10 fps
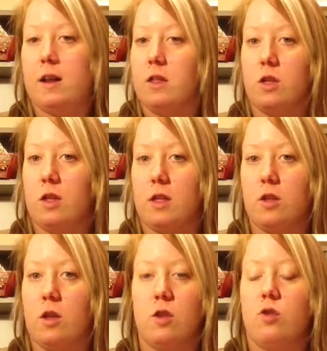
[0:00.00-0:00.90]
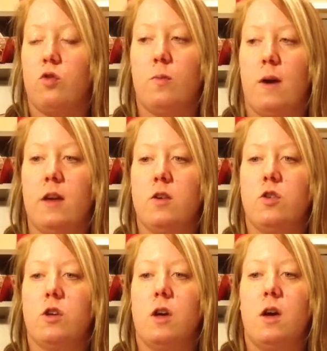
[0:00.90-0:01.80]
It's too
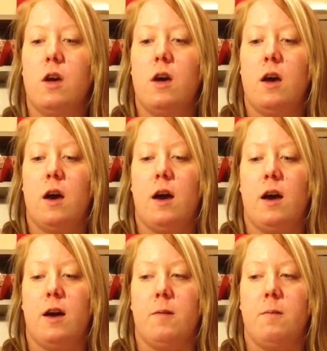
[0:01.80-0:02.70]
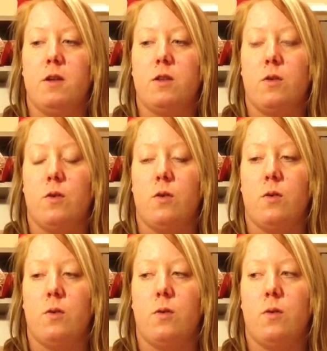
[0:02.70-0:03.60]
much.
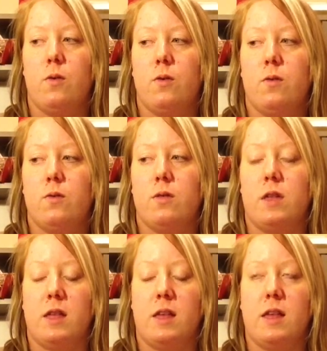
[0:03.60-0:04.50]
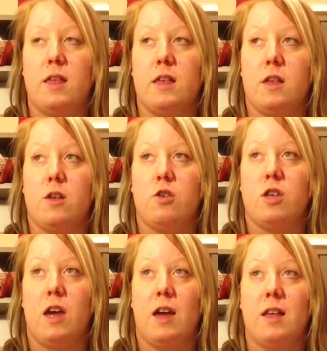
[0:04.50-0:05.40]
So this is it. This is our
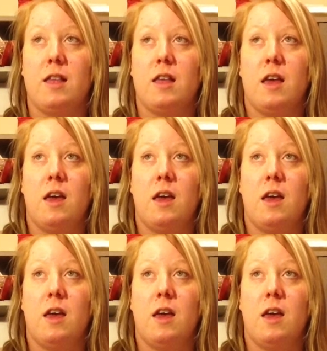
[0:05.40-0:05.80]
chance.